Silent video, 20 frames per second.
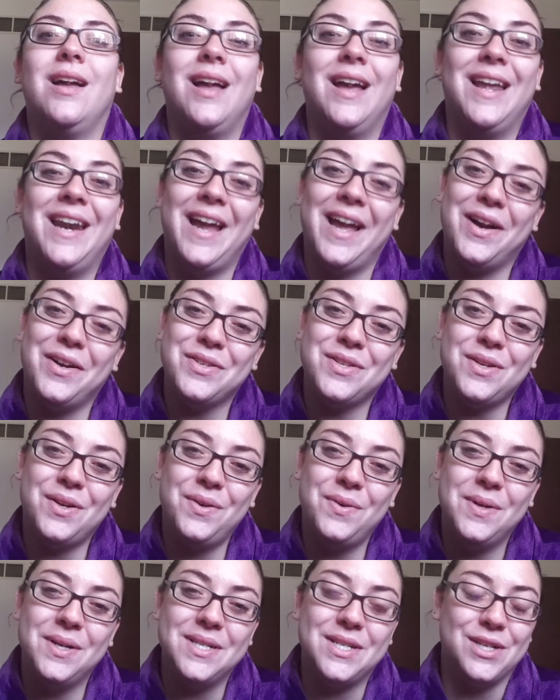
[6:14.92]
And I
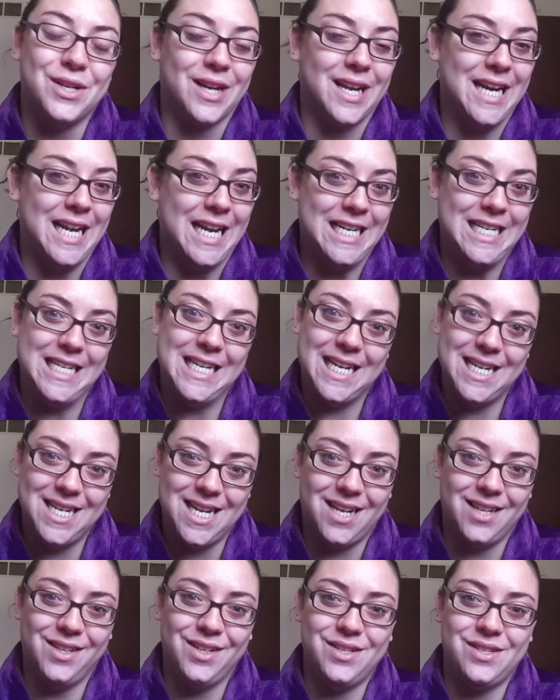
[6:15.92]
also took
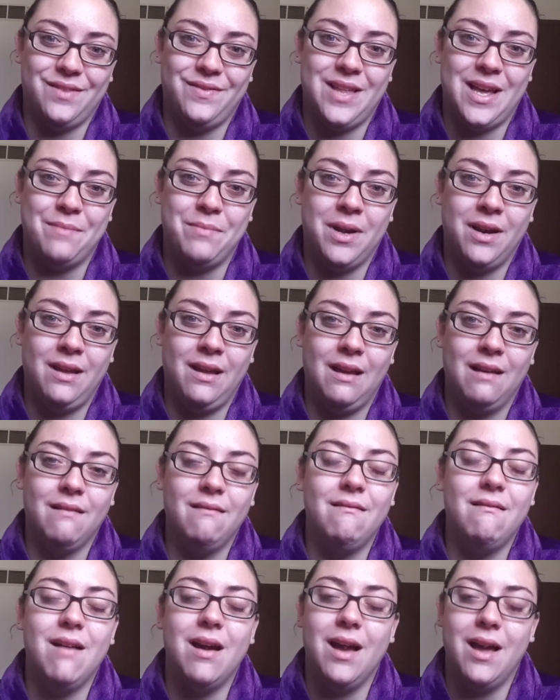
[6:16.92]
$99 of that money
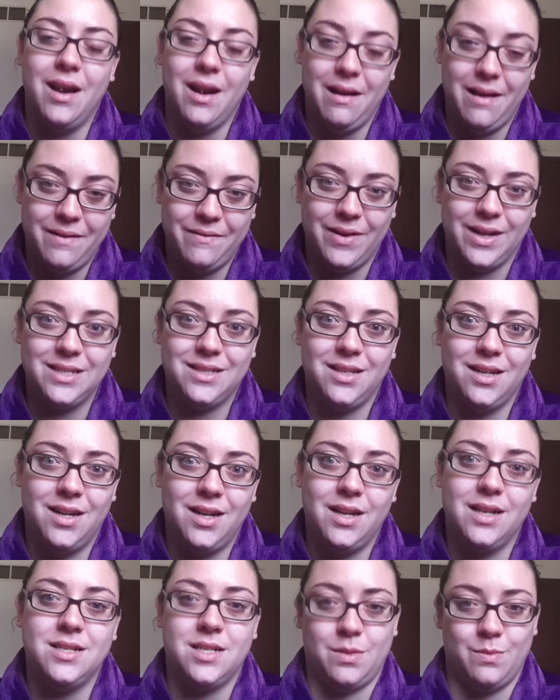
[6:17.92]
and I invested
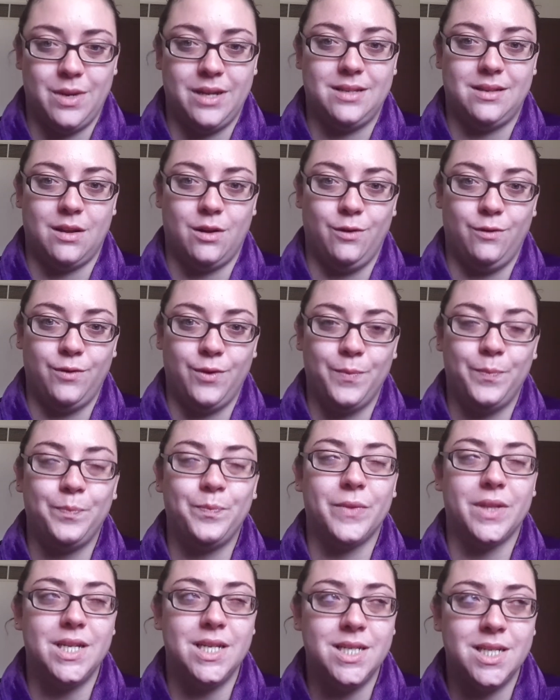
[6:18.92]
it into myself,
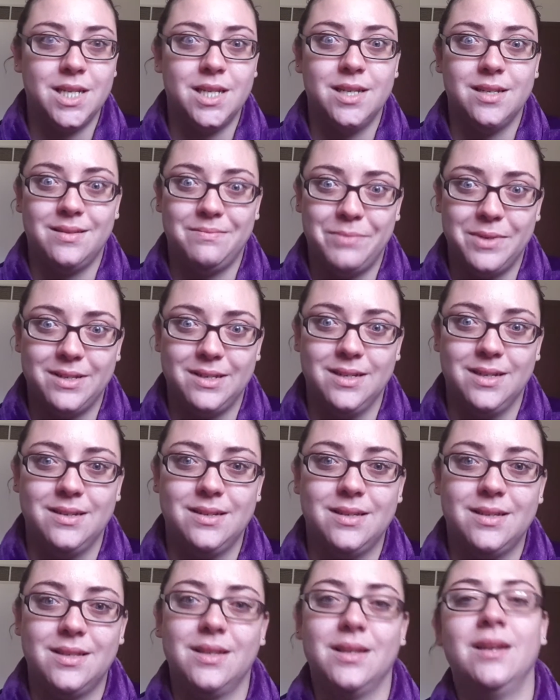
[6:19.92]
into this
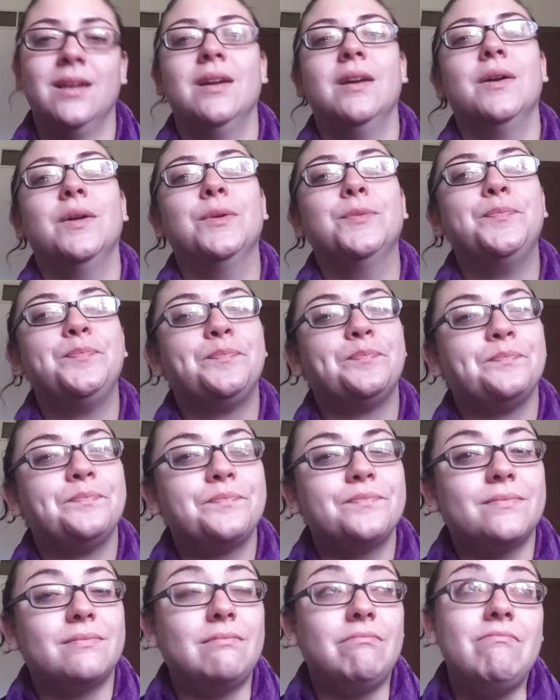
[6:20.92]
business,
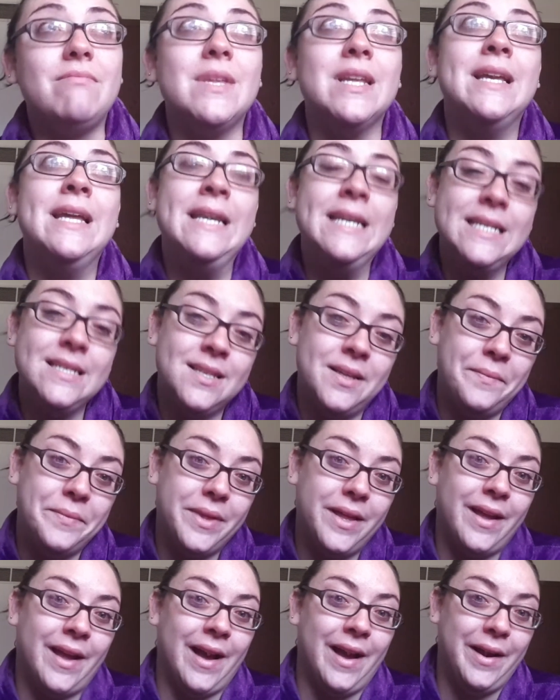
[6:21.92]
into
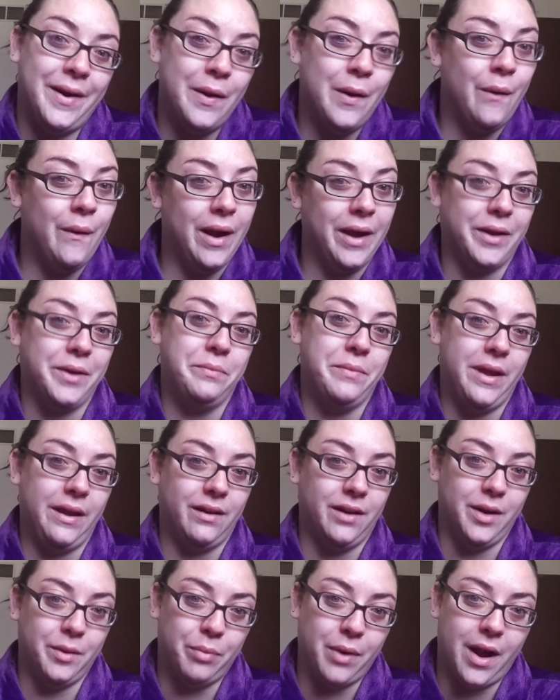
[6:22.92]
something I know I could
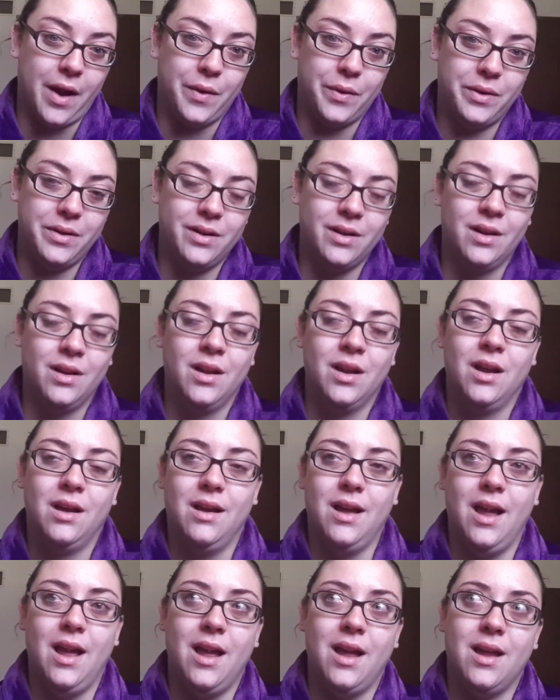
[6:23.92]
make her proud.
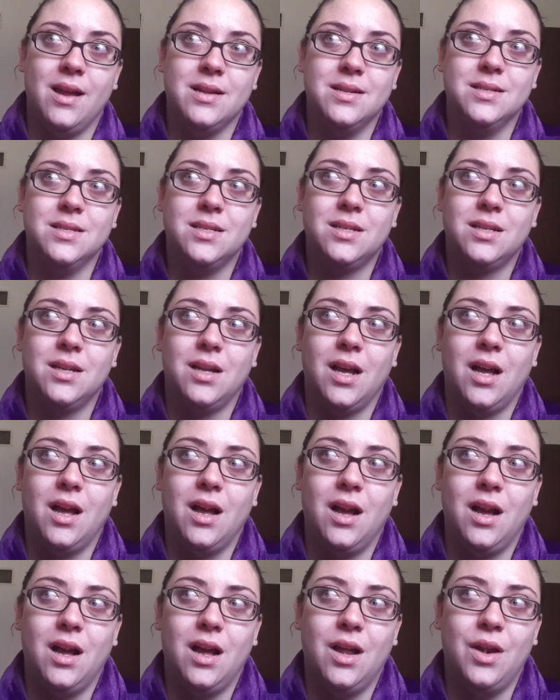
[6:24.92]
And
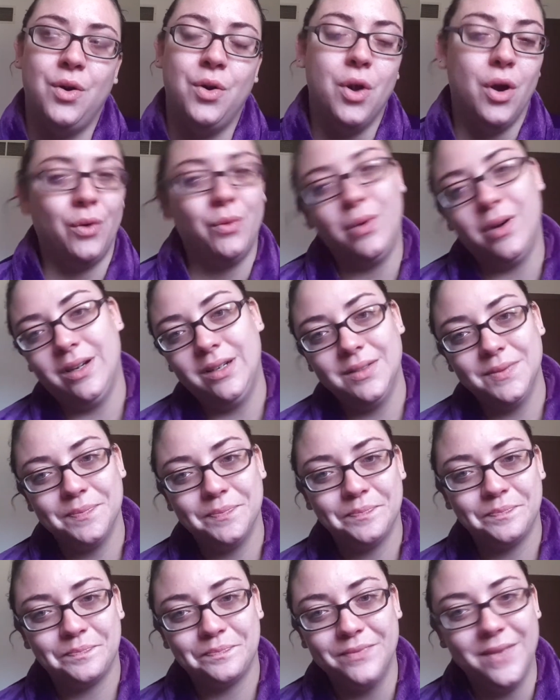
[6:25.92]
no one,
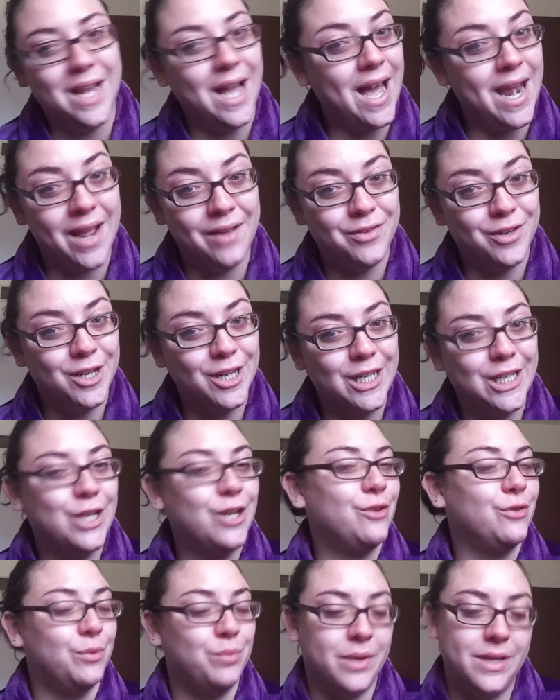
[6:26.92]
not ever,
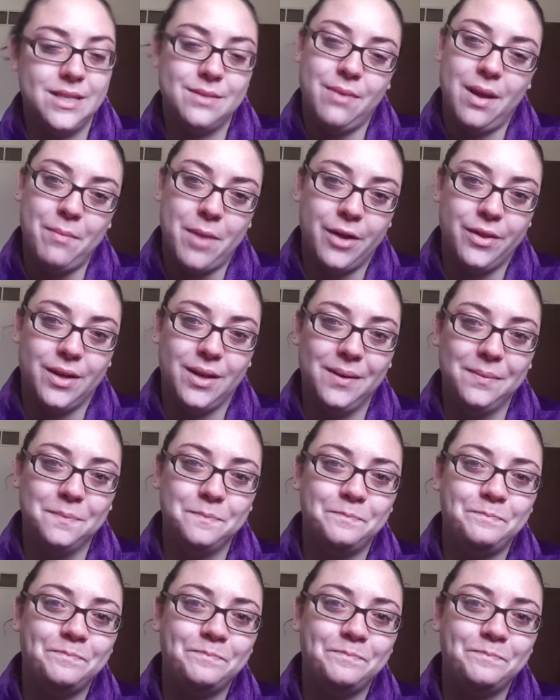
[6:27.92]
could replace my mother,